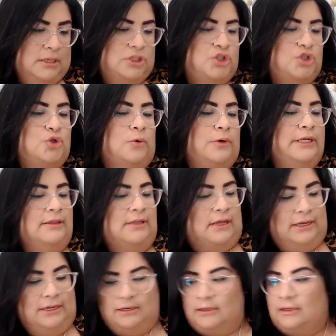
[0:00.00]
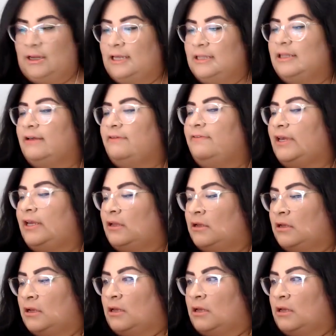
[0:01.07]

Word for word: storyline. I love it.